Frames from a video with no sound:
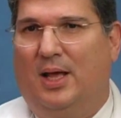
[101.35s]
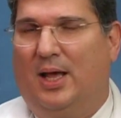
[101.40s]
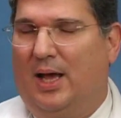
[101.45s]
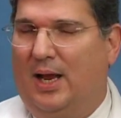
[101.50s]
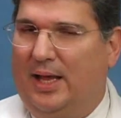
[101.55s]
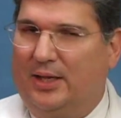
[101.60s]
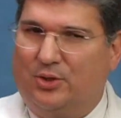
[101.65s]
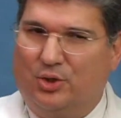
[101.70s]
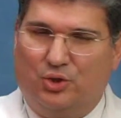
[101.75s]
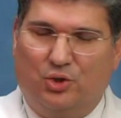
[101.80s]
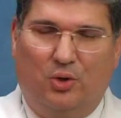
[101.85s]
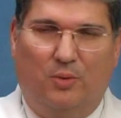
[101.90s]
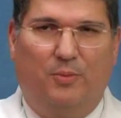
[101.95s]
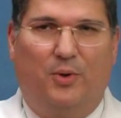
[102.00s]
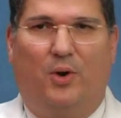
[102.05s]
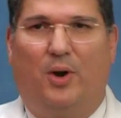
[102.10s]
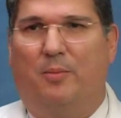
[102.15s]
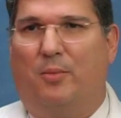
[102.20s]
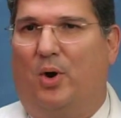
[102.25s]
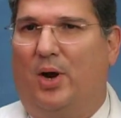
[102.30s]
I like to show them
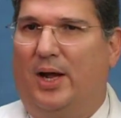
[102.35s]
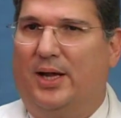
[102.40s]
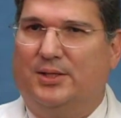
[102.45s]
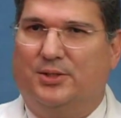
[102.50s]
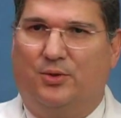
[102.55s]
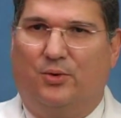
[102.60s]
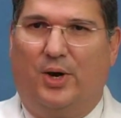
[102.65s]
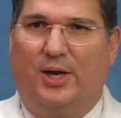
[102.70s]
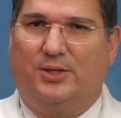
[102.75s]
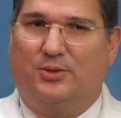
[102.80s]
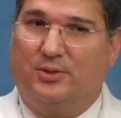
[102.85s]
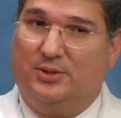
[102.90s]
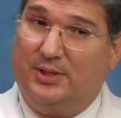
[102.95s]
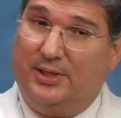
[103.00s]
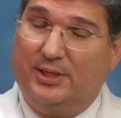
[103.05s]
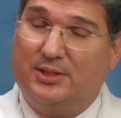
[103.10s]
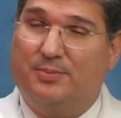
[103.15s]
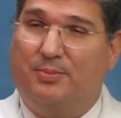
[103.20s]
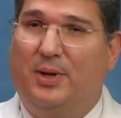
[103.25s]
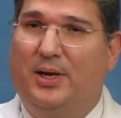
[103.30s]
their MRIs, directions,
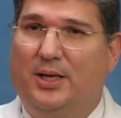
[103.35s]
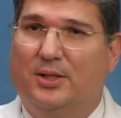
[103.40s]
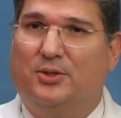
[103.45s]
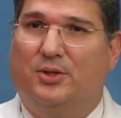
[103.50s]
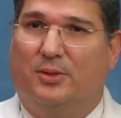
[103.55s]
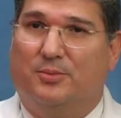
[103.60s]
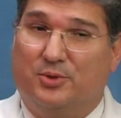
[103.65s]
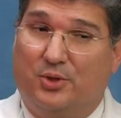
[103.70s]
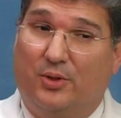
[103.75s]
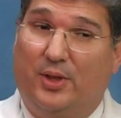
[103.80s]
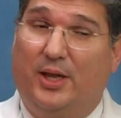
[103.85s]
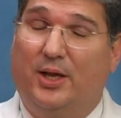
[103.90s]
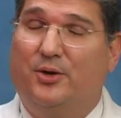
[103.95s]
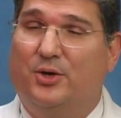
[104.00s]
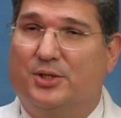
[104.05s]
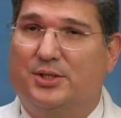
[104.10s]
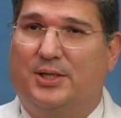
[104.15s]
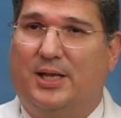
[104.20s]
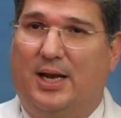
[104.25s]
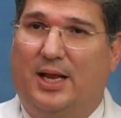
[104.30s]
and explain it to them so they
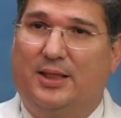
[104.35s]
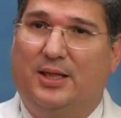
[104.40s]
understand.